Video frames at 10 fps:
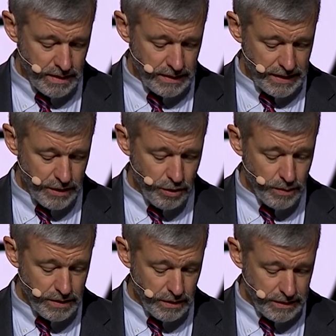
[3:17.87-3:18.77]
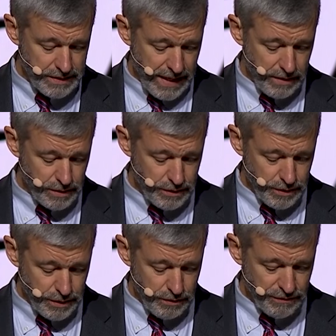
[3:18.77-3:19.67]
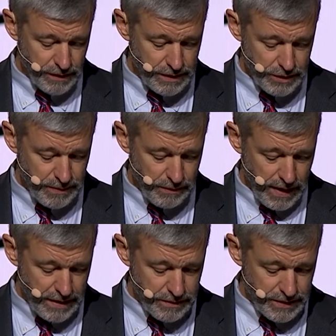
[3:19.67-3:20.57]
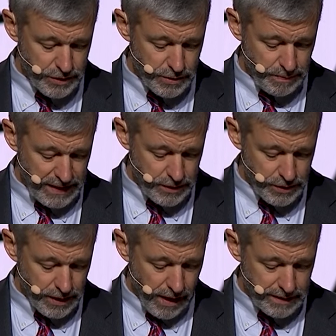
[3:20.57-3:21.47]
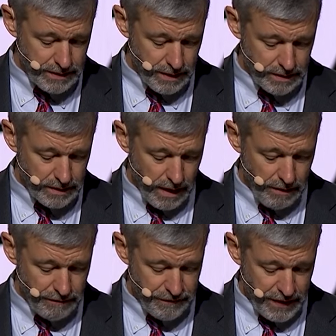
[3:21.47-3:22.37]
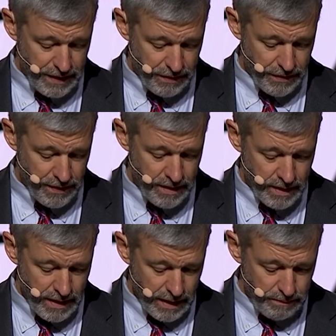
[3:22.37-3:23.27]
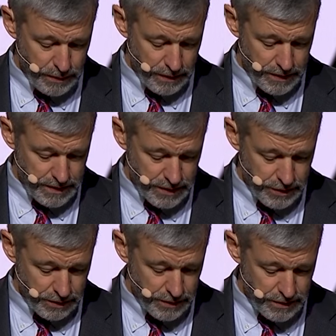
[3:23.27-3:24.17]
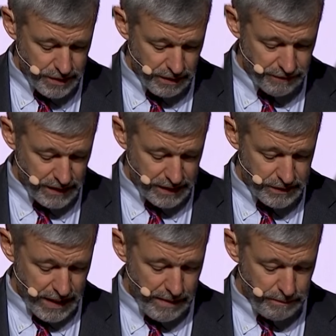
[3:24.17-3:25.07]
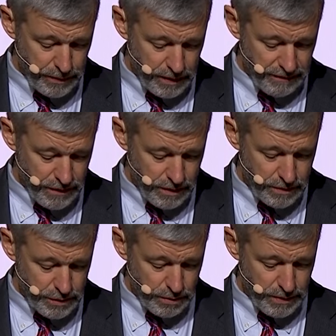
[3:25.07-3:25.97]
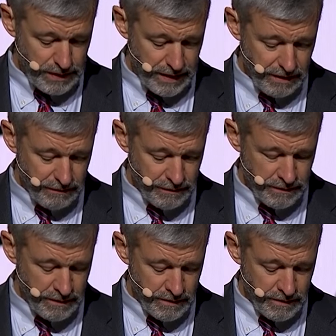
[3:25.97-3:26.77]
Let no one look down on your youthfulness, but rather in speech, conduct, love, faith, and purity, show yourself an example of those who believe